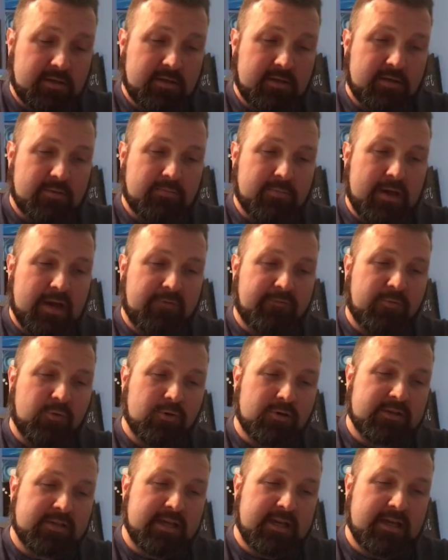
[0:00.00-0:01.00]
Matt
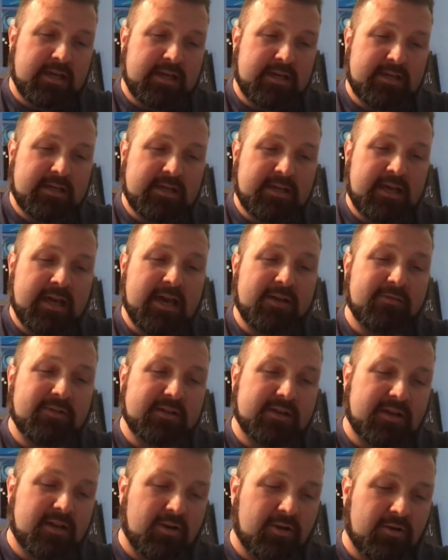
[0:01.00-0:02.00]
Forte, Kevin
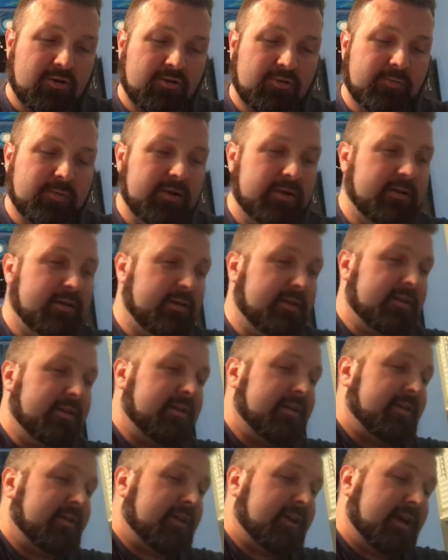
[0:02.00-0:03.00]
Kolb,
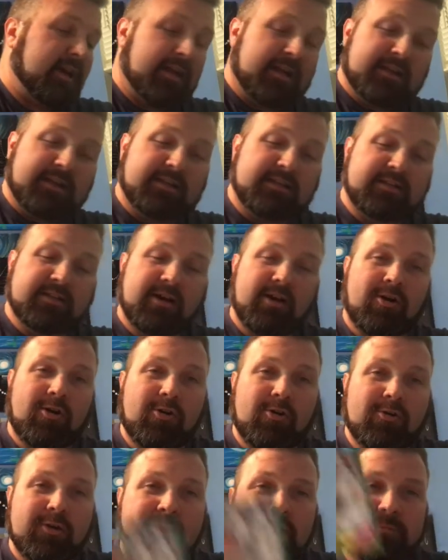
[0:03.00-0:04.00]
and a
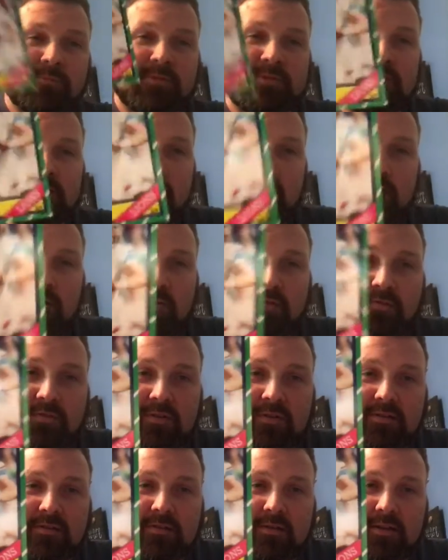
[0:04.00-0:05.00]
dog himself,
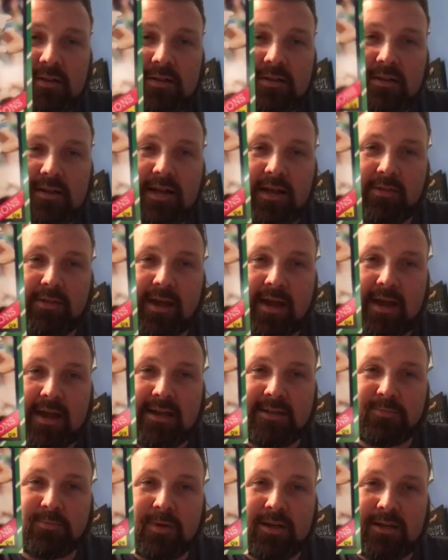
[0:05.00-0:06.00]
now the
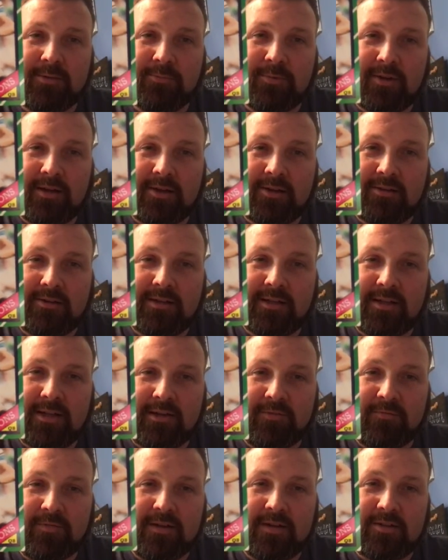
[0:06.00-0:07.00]
highest paid player in the
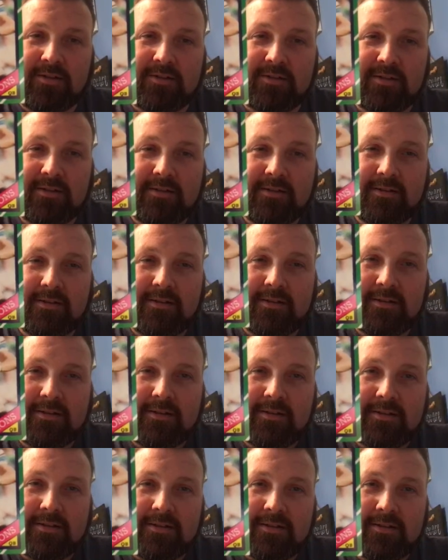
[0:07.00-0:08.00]
NFL,
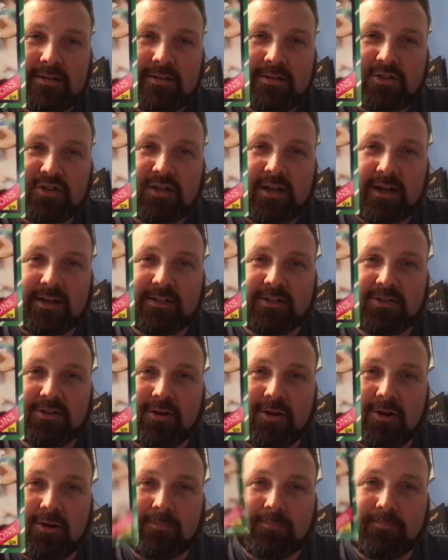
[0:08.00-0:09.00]
Johnny
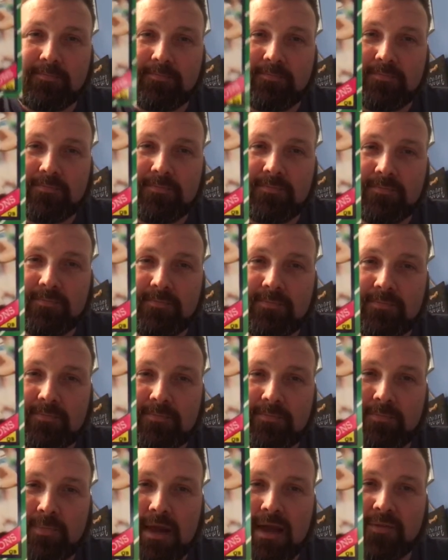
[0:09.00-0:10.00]
Sharp,
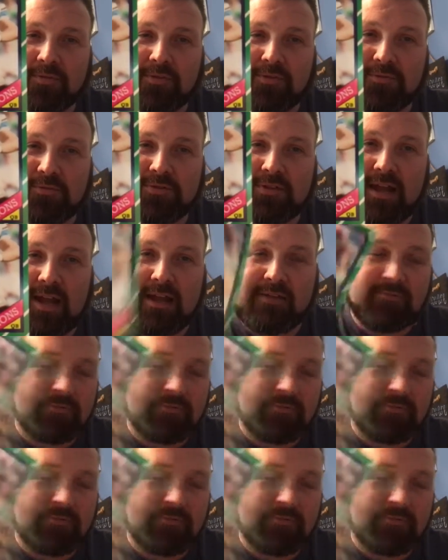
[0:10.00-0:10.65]
Matthew Stafford.